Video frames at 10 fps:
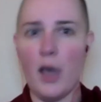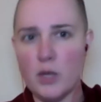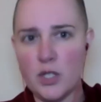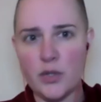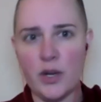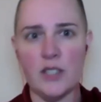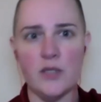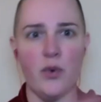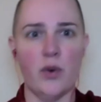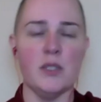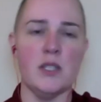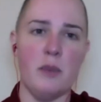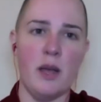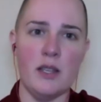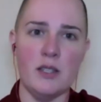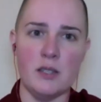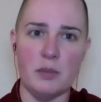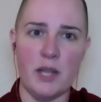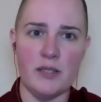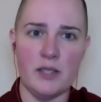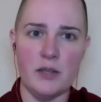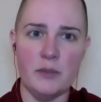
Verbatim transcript: which transforms the mind is a blessing.